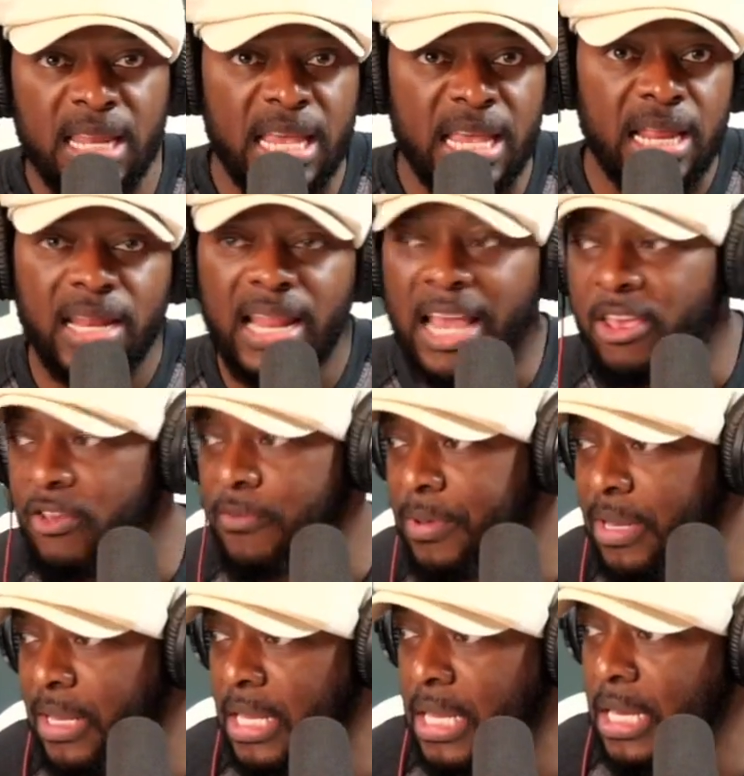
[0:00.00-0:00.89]
Lead
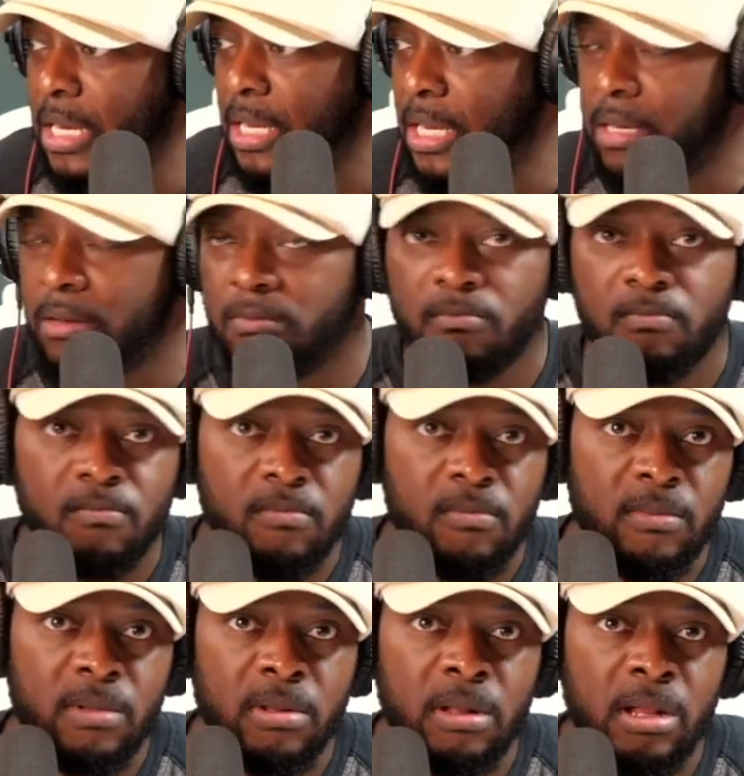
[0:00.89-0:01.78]
like you've been leading.
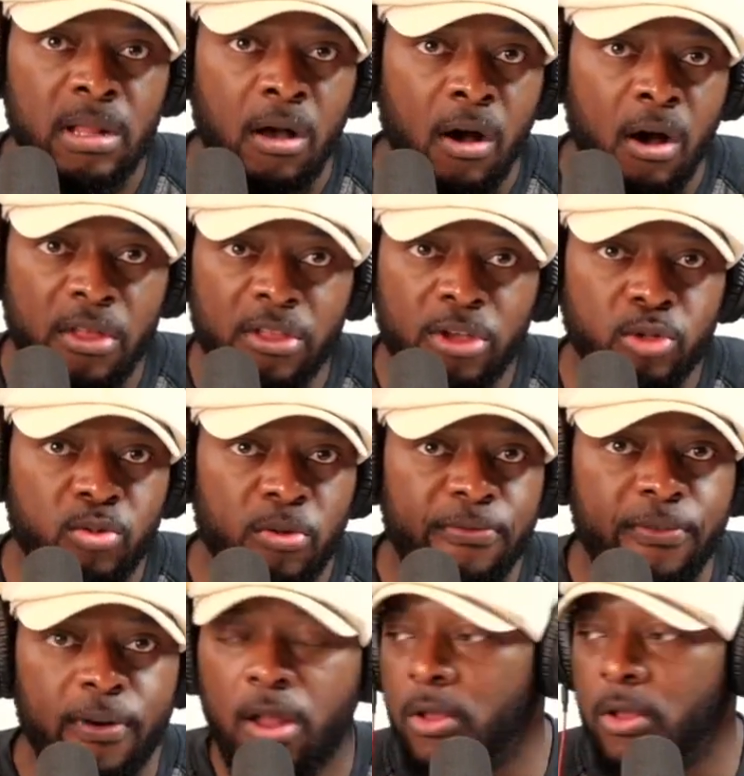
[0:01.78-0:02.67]

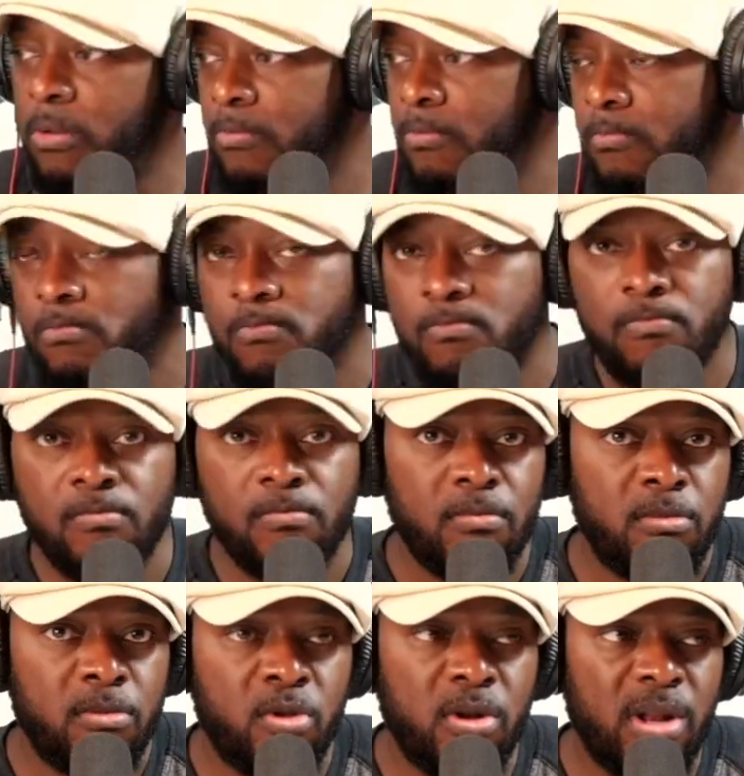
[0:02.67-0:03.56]
Others will follow.
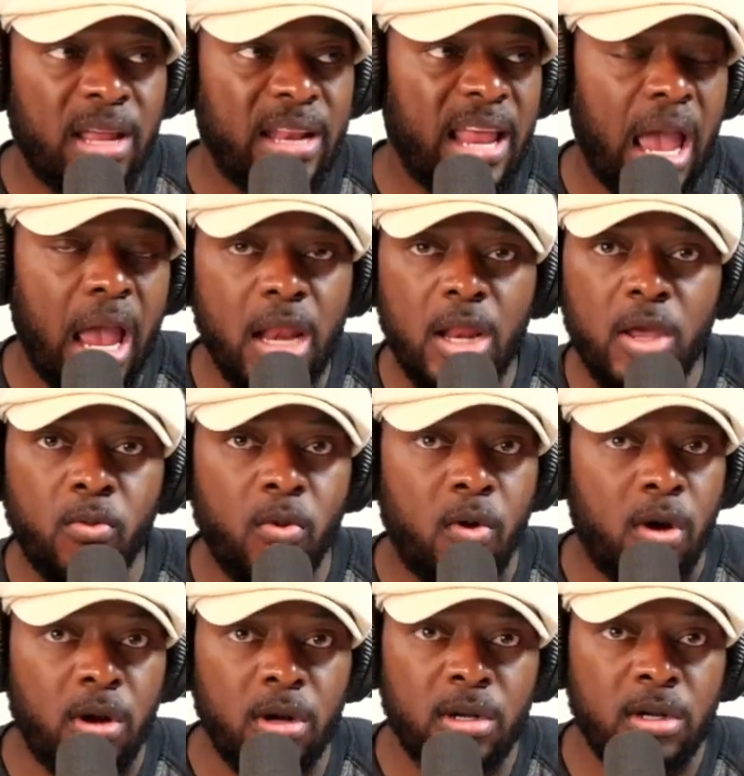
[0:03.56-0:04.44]
Don't let
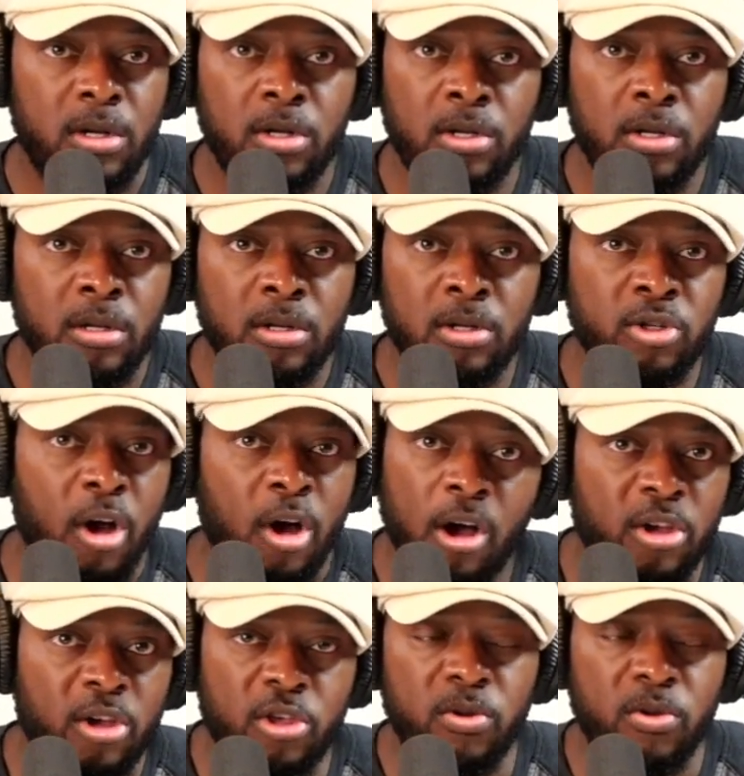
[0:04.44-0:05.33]
anyone
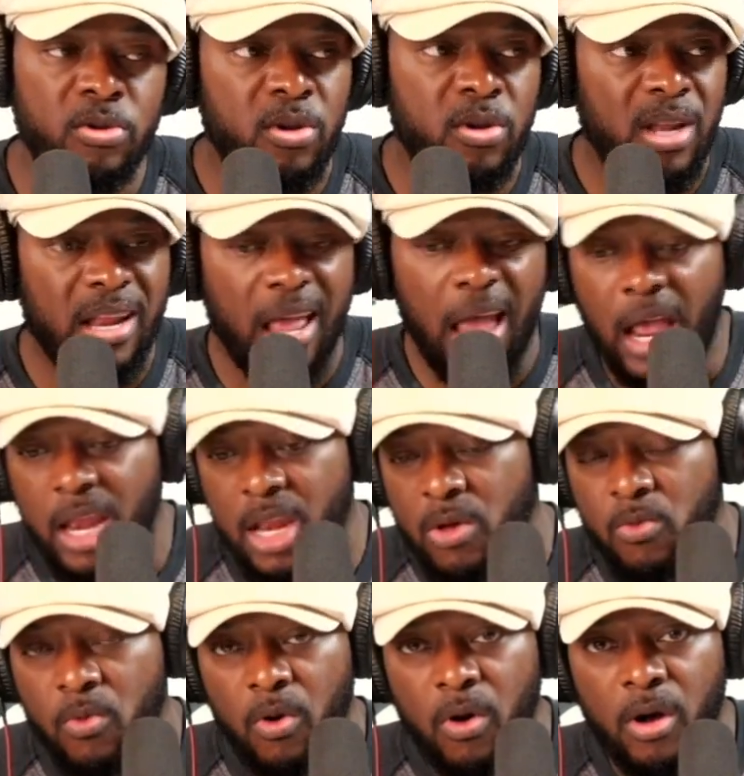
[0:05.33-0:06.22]
dog you. Don't let
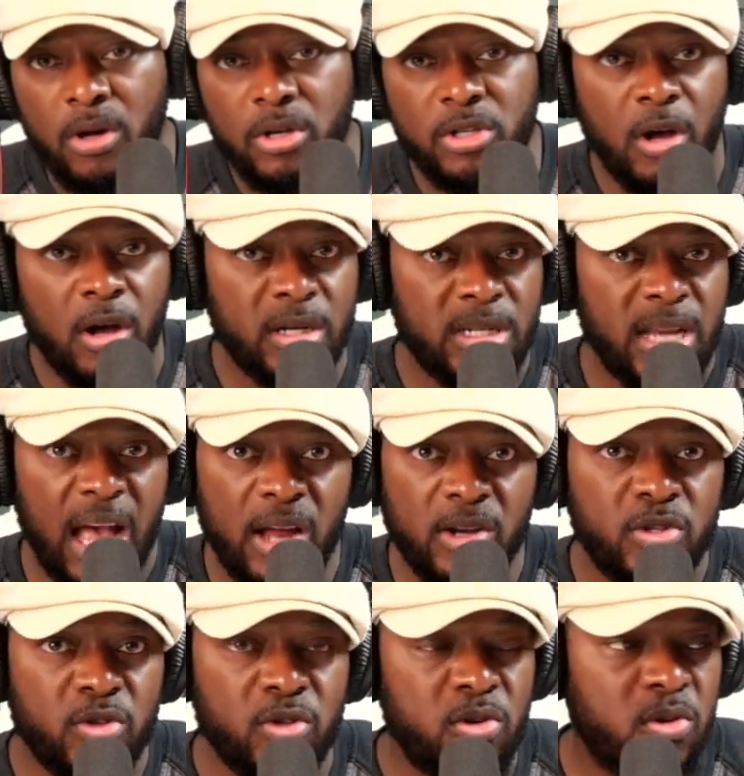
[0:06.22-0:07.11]
anyone talk
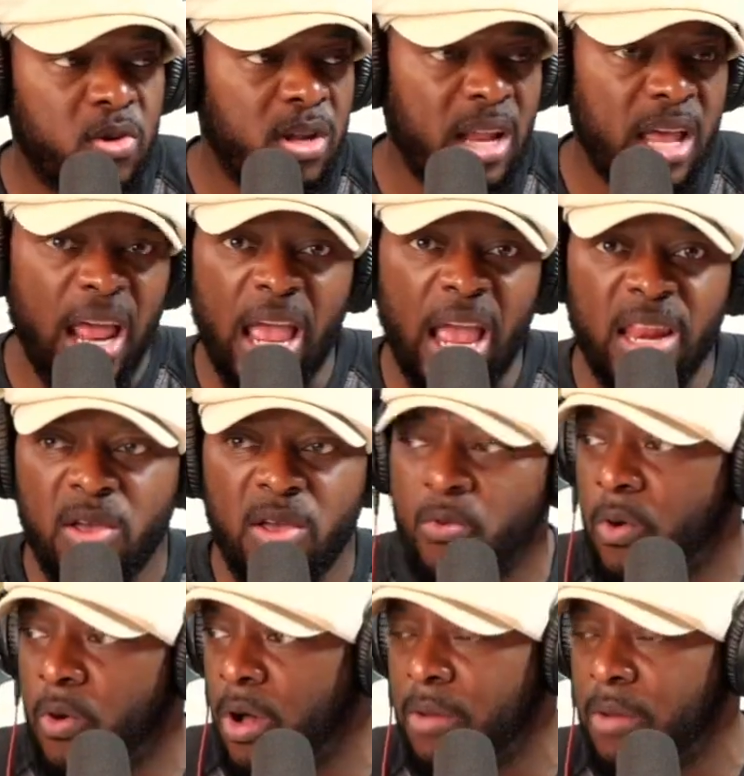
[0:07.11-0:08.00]
down to you. Don't let
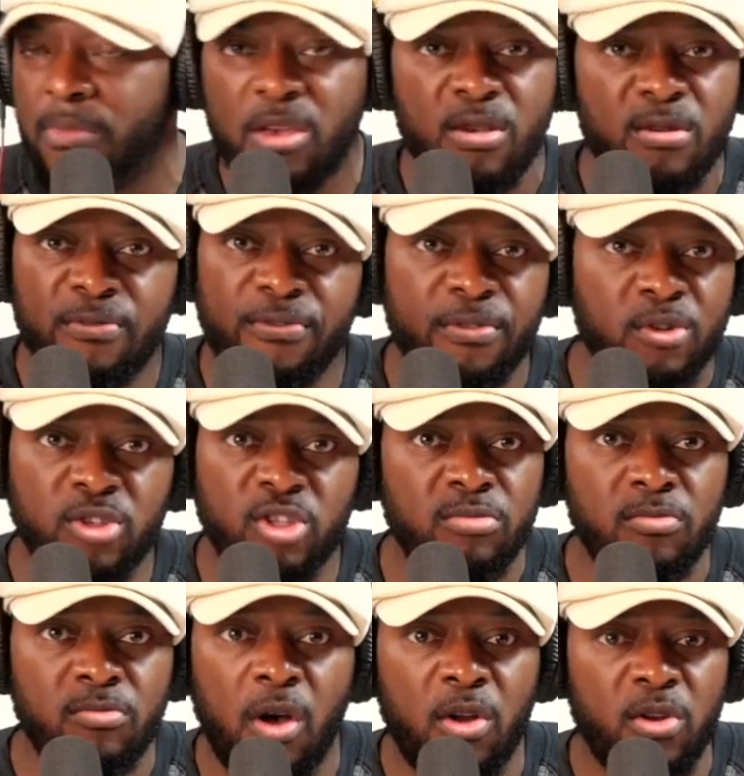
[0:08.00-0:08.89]
anyone make you
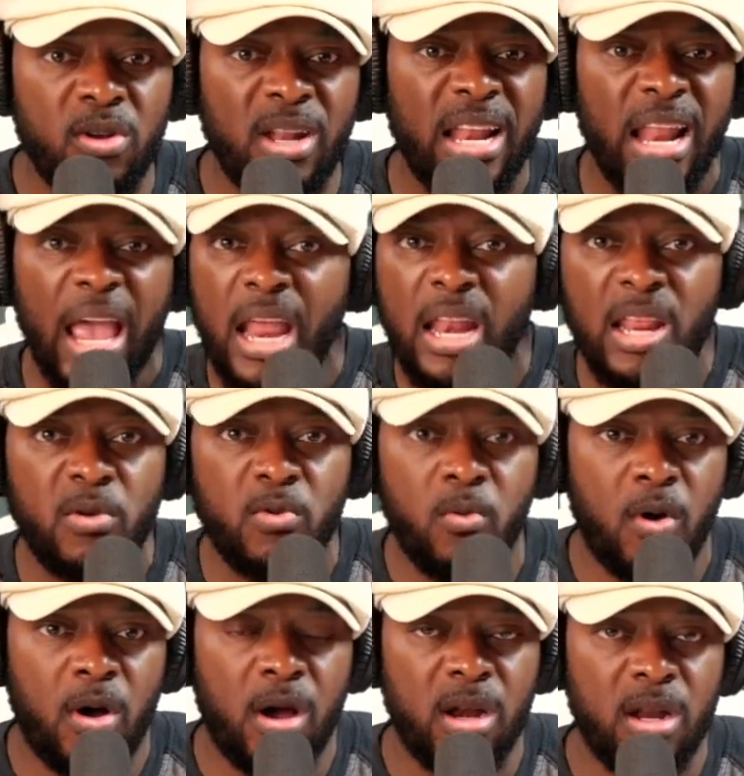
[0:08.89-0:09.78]
feel small. Don't let
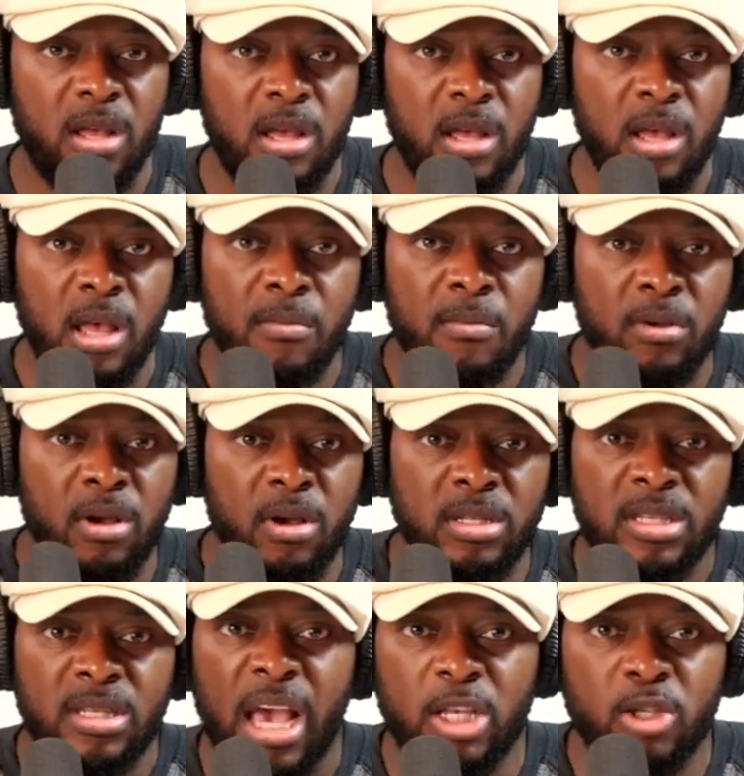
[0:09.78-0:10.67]
anyone.
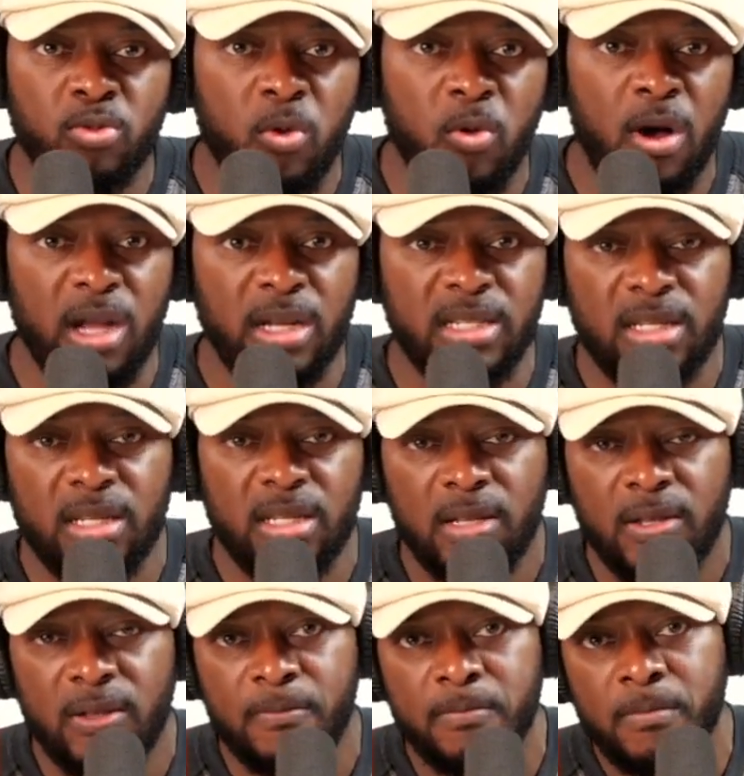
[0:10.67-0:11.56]
Because guess what?